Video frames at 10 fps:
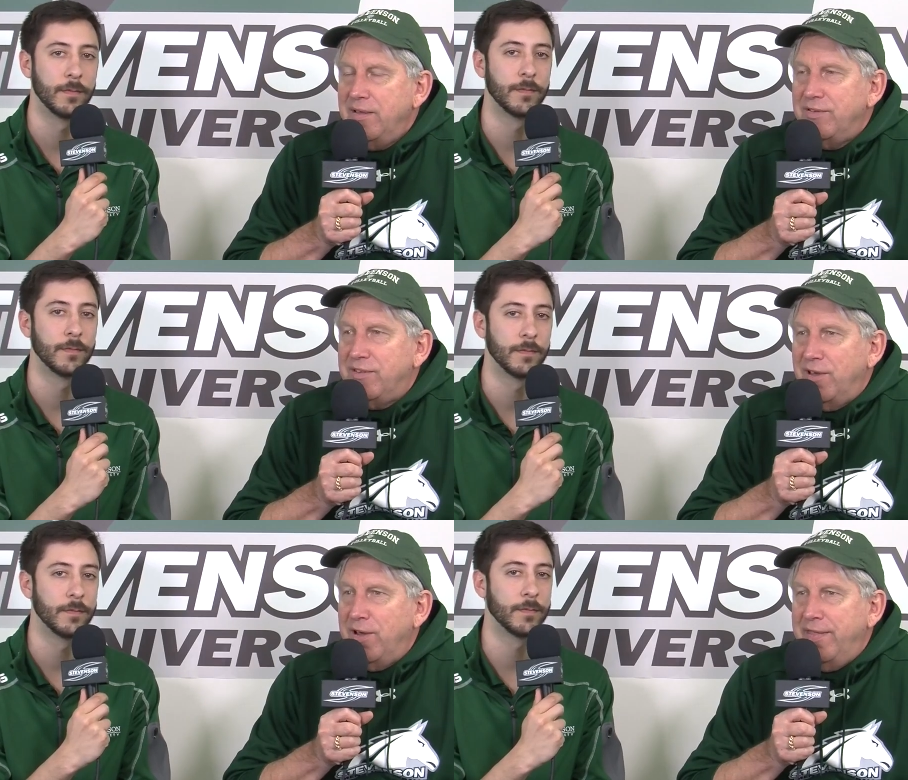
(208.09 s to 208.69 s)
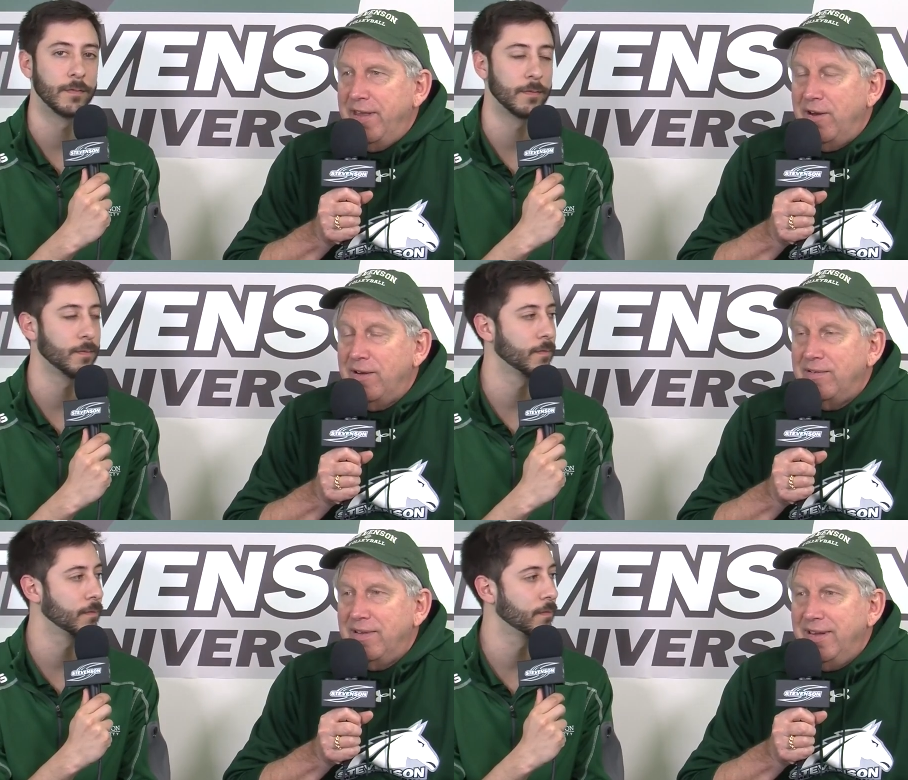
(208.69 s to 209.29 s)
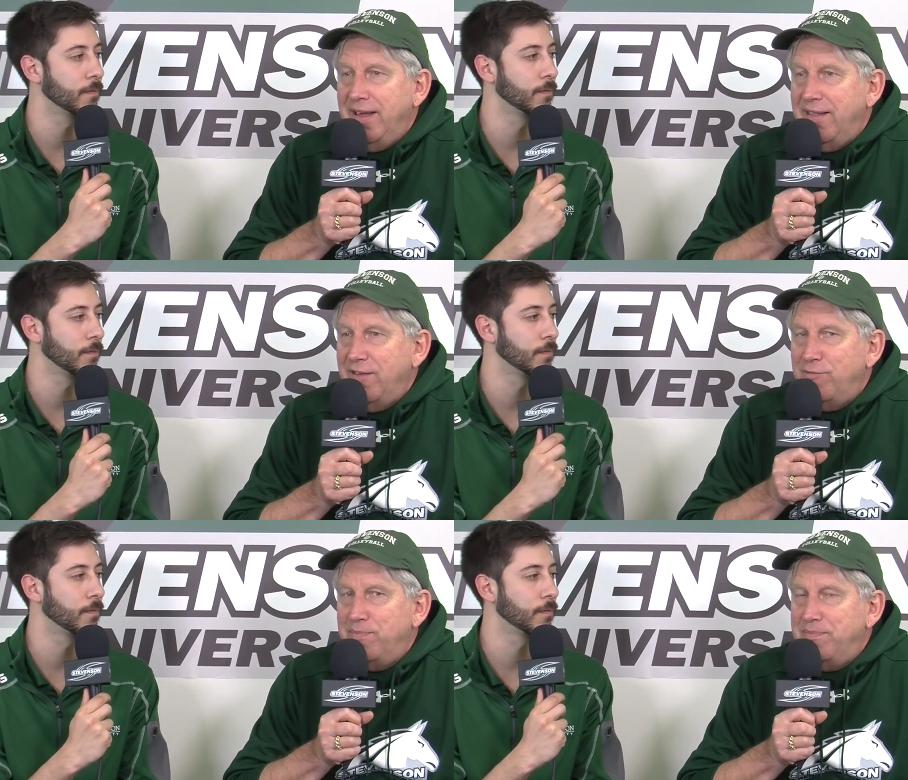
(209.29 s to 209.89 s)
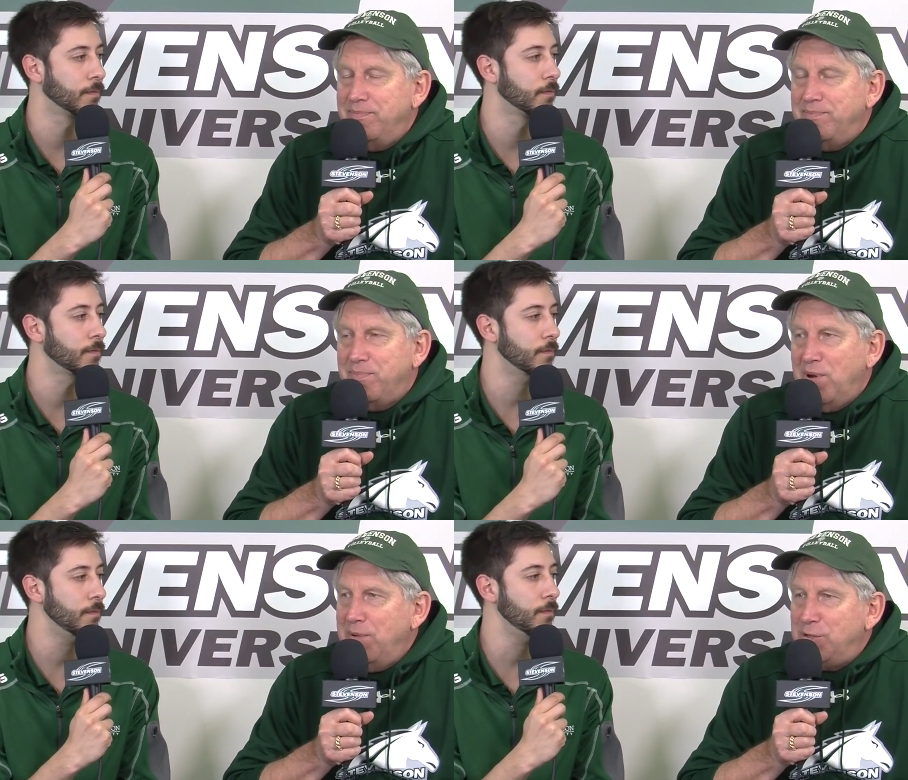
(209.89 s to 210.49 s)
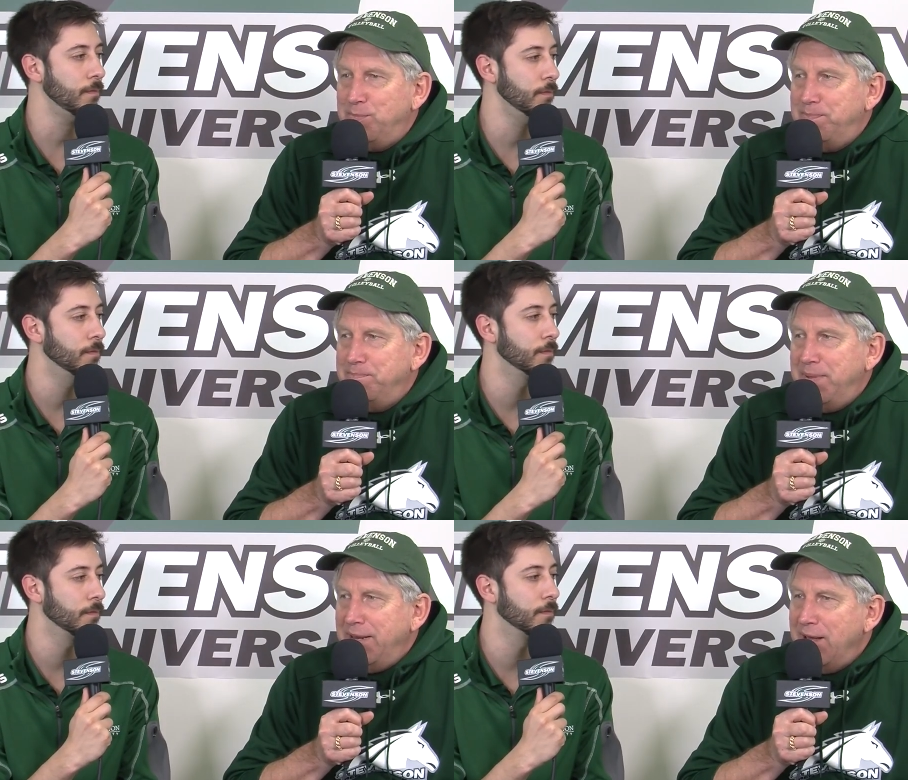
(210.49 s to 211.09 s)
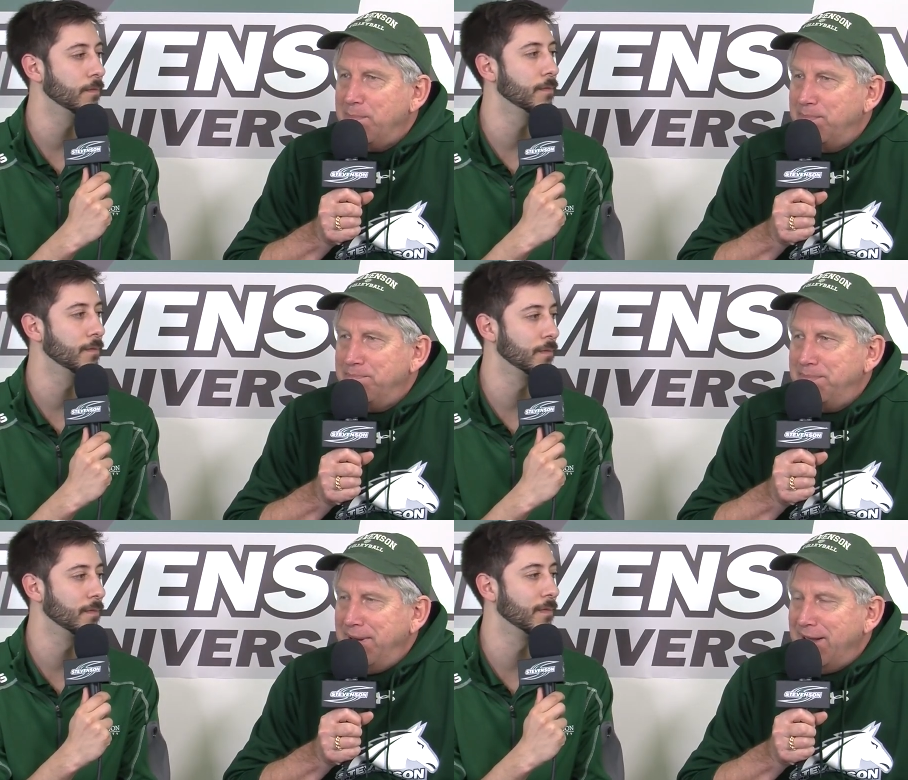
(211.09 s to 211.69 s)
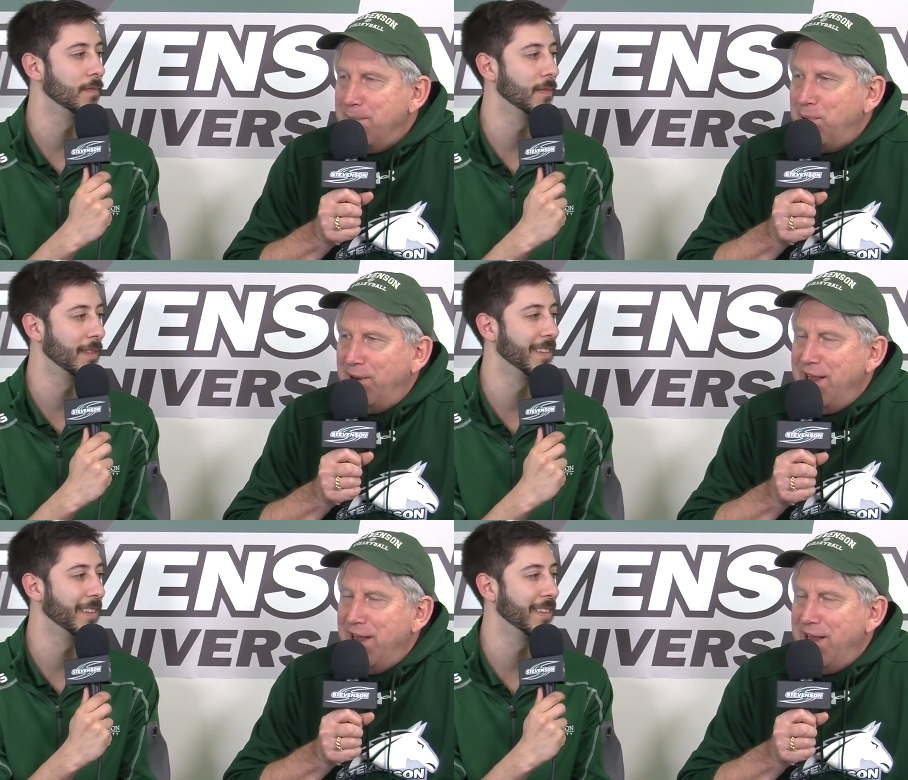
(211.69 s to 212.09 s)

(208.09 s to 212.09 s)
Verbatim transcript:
Speaker 1: so, and they're yeah, they've pretty much beaten up beating up